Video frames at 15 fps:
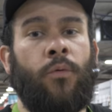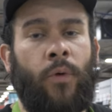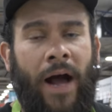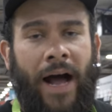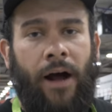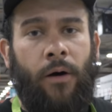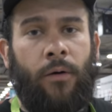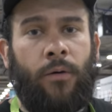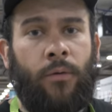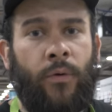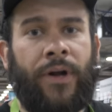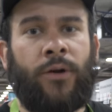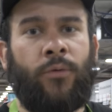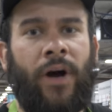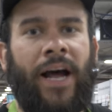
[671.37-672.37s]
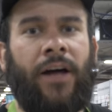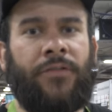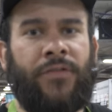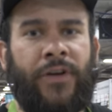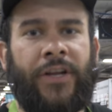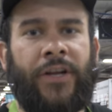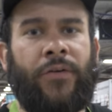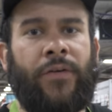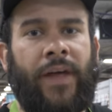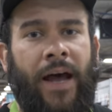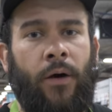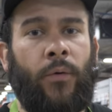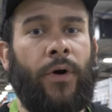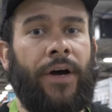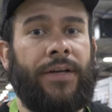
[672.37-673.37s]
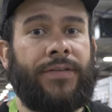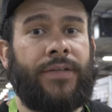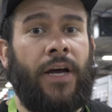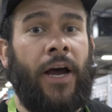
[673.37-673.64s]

Wow, what a wild video that was.